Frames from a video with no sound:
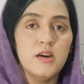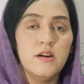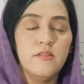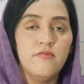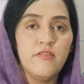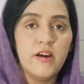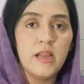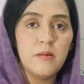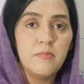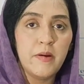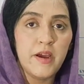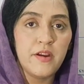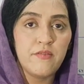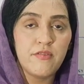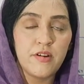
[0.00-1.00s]
Phelps
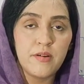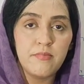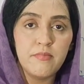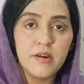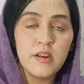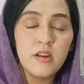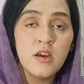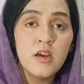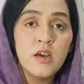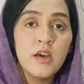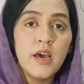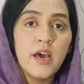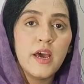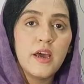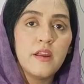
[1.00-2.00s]
and Friedman,
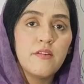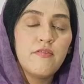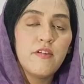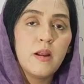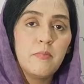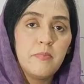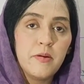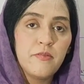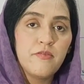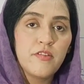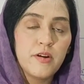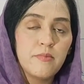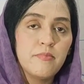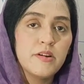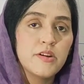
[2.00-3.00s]
and Phelps and
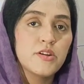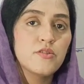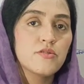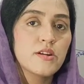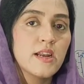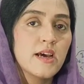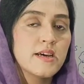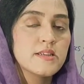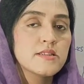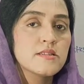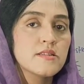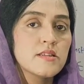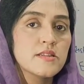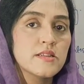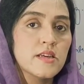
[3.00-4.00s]
Friedman utilized
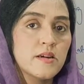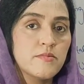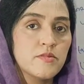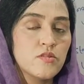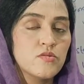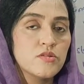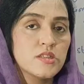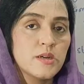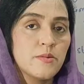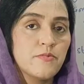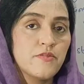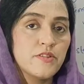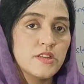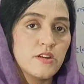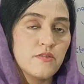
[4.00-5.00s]
the same concept
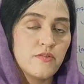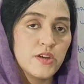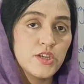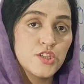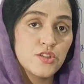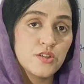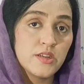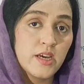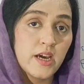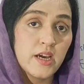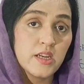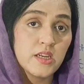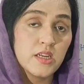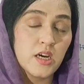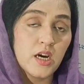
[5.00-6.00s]
with inflation
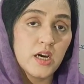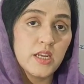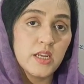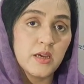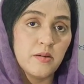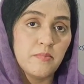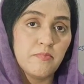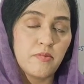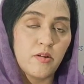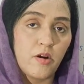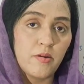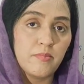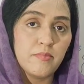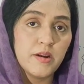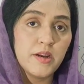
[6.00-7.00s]
and
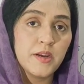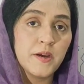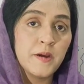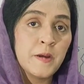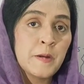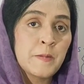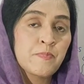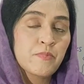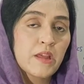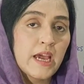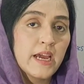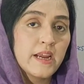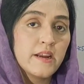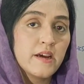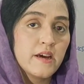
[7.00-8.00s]
unemployment,
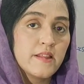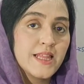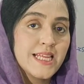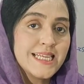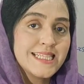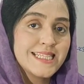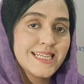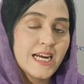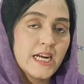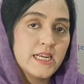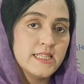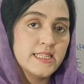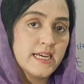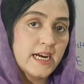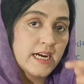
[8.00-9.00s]
and they
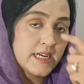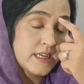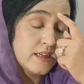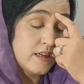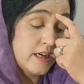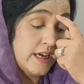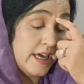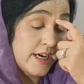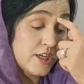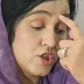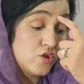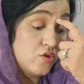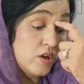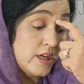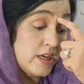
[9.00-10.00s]
said that
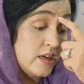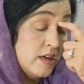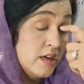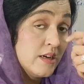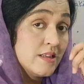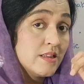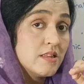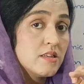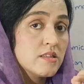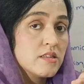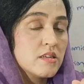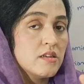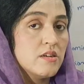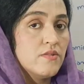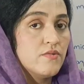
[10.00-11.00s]
actually this
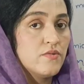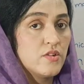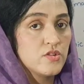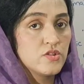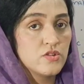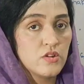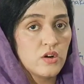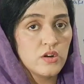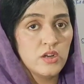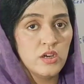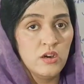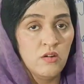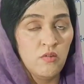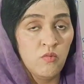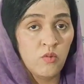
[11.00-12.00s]
curve was not
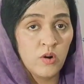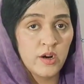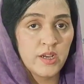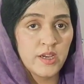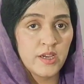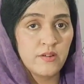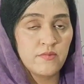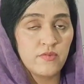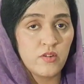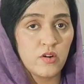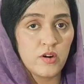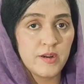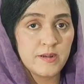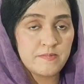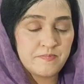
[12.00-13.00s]
working for